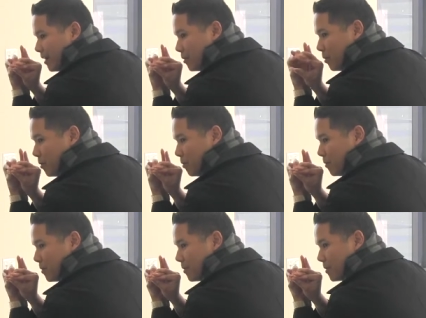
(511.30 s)

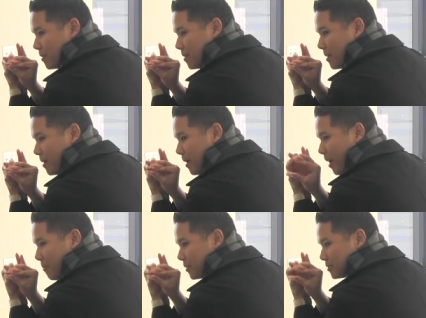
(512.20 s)
Hello,
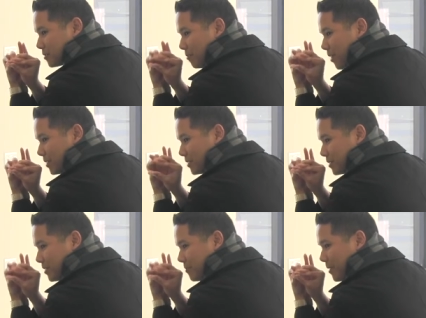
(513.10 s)
I'm a squadron